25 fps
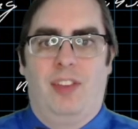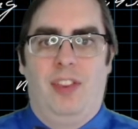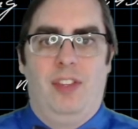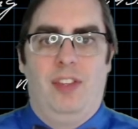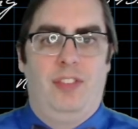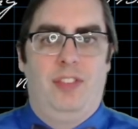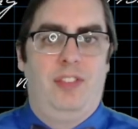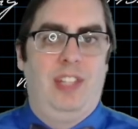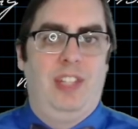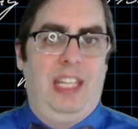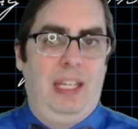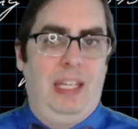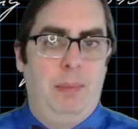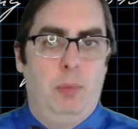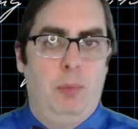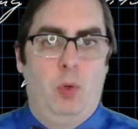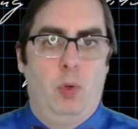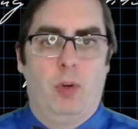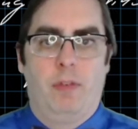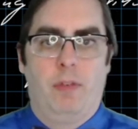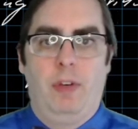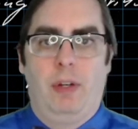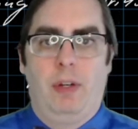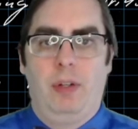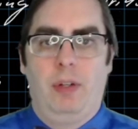the same
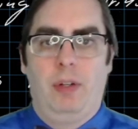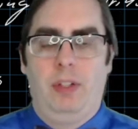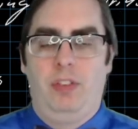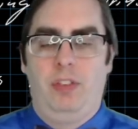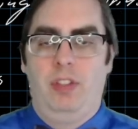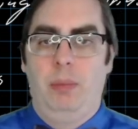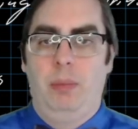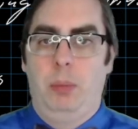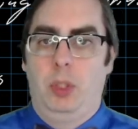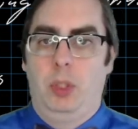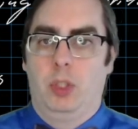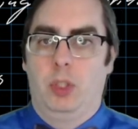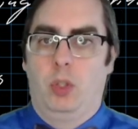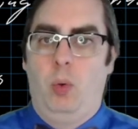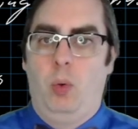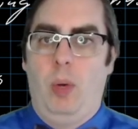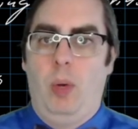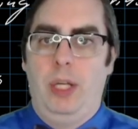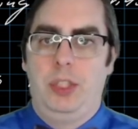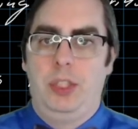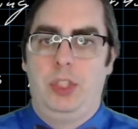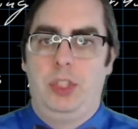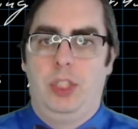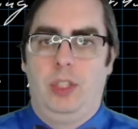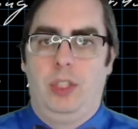or very similar
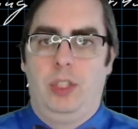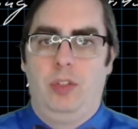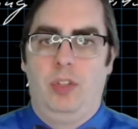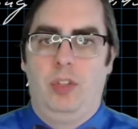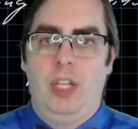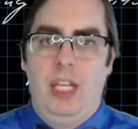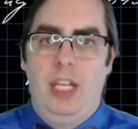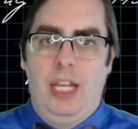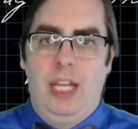questions